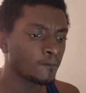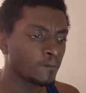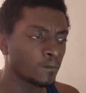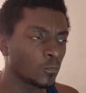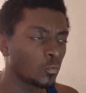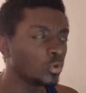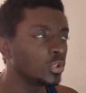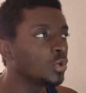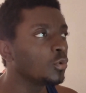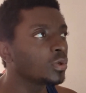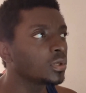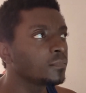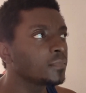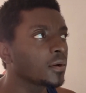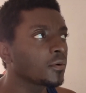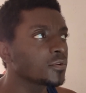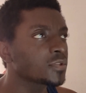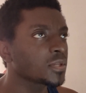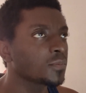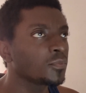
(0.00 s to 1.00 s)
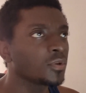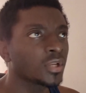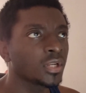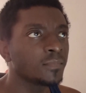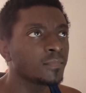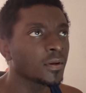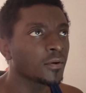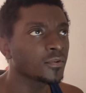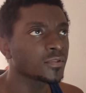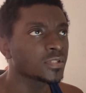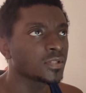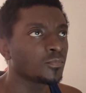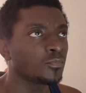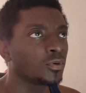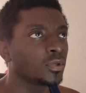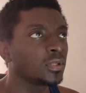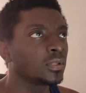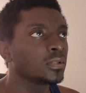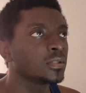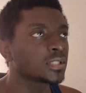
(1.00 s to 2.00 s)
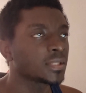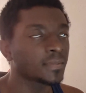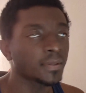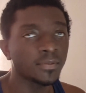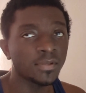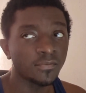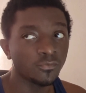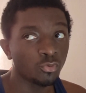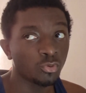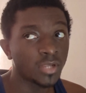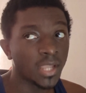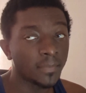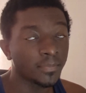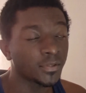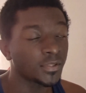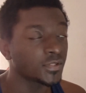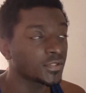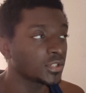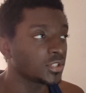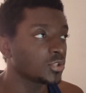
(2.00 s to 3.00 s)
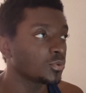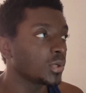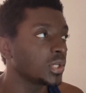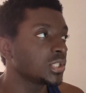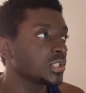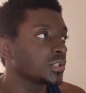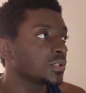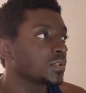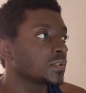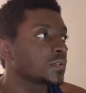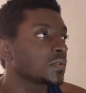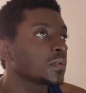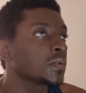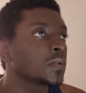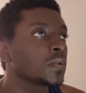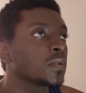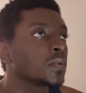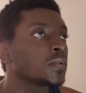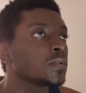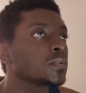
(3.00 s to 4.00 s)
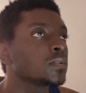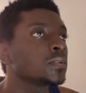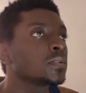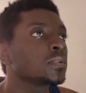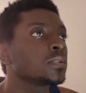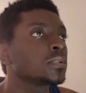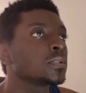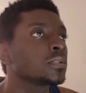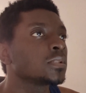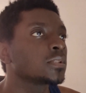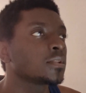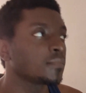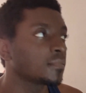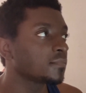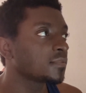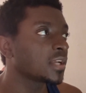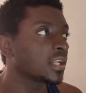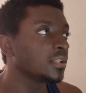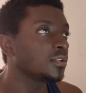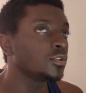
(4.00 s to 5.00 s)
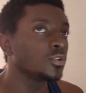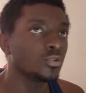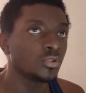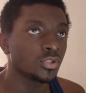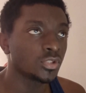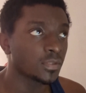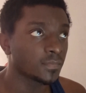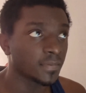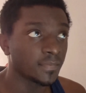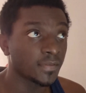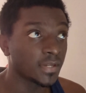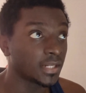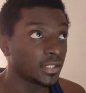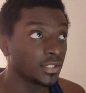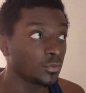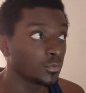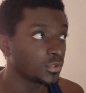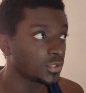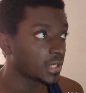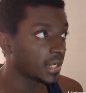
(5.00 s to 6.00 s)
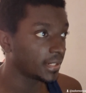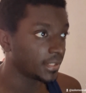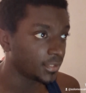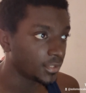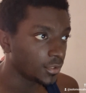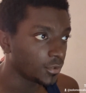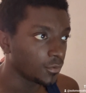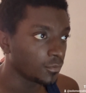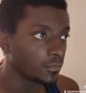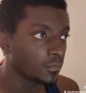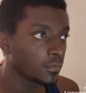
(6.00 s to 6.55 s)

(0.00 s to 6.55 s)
When you want to marry someone, you're going to marry someone. Sometimes you have to adapt to the situations. Sometimes you got to do what you got to do.